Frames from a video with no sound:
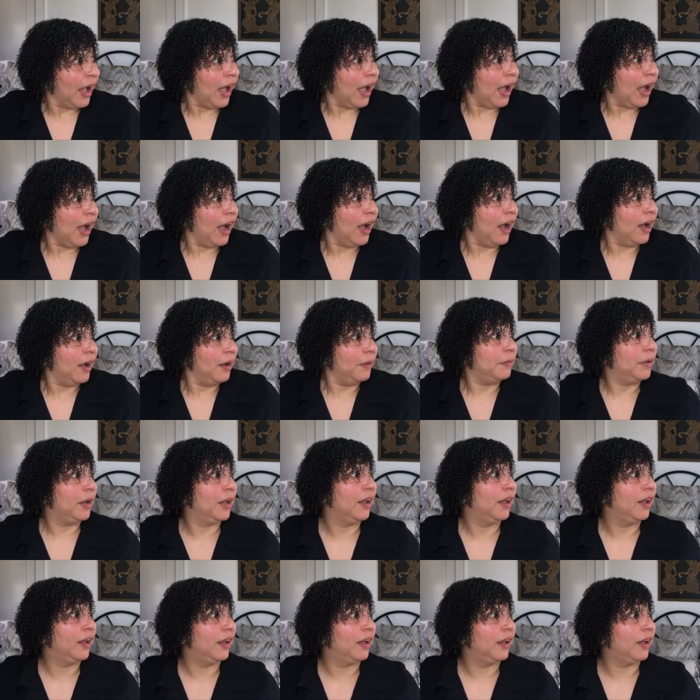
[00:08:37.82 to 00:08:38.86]
um,
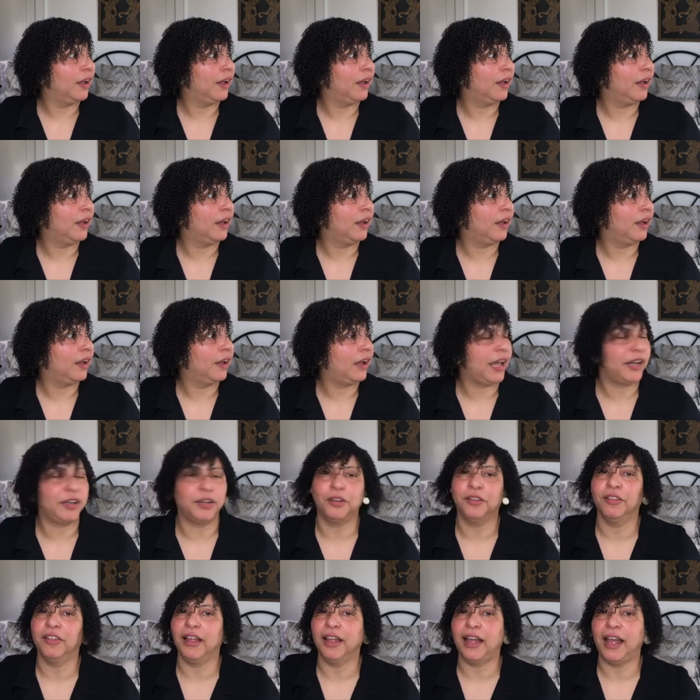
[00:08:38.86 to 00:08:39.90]
I
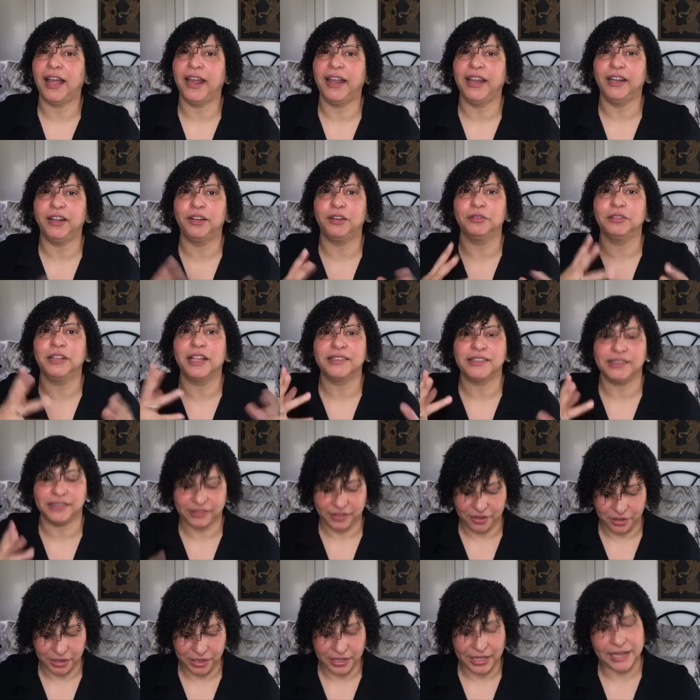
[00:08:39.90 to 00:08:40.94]
don't I don't
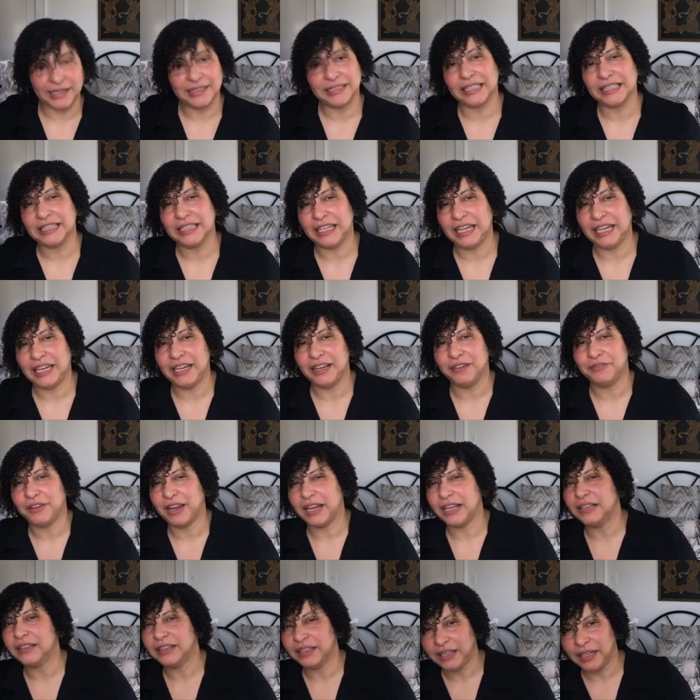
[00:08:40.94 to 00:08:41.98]
necessarily like to clean. If
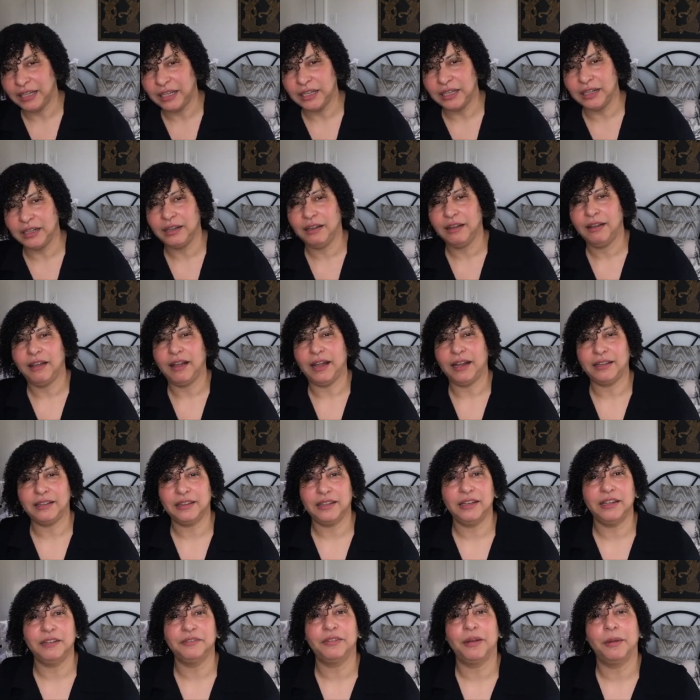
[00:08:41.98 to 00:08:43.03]
I clean, I
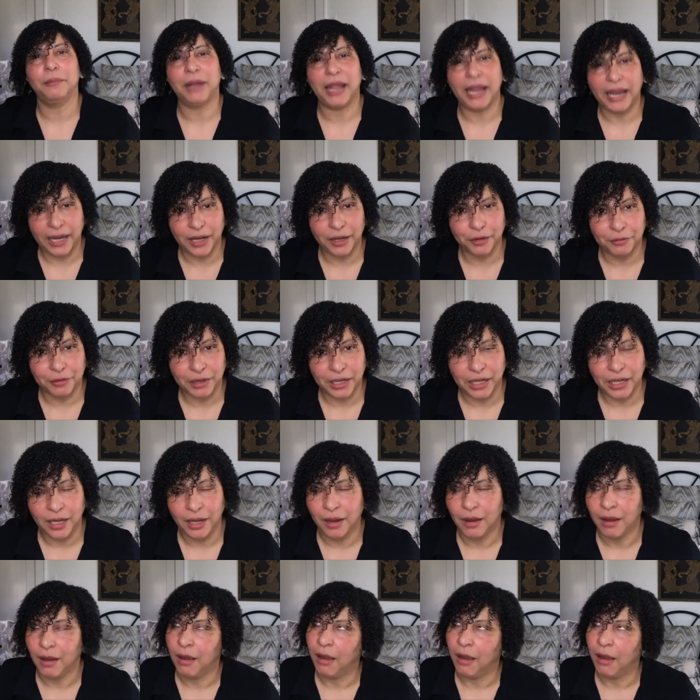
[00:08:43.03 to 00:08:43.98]
clean if I'm angry.